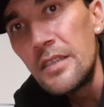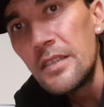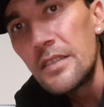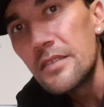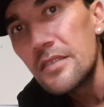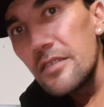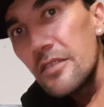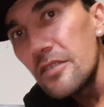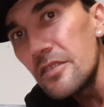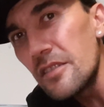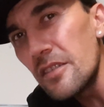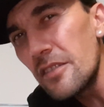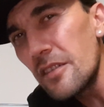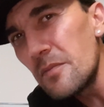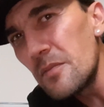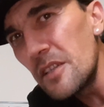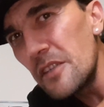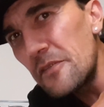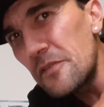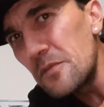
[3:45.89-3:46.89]
So,
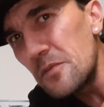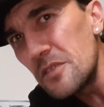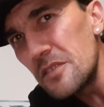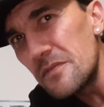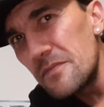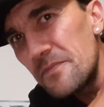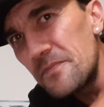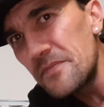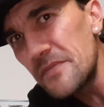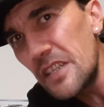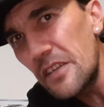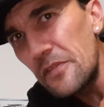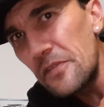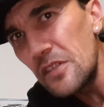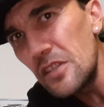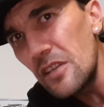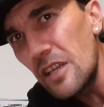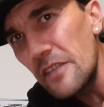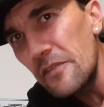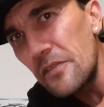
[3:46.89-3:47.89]
I'm left with, I
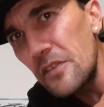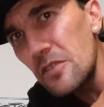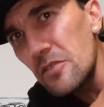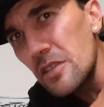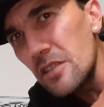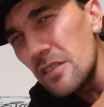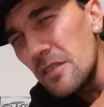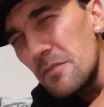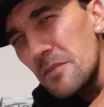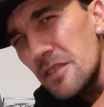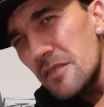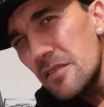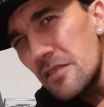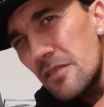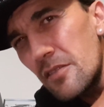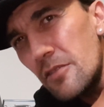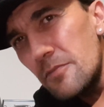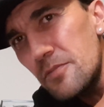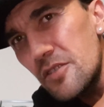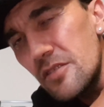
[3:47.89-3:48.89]
feel like, very limited
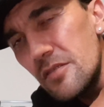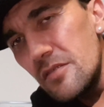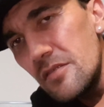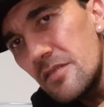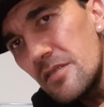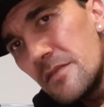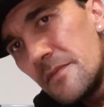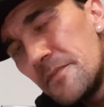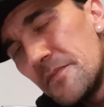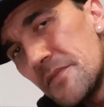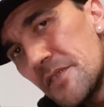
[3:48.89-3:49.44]
options.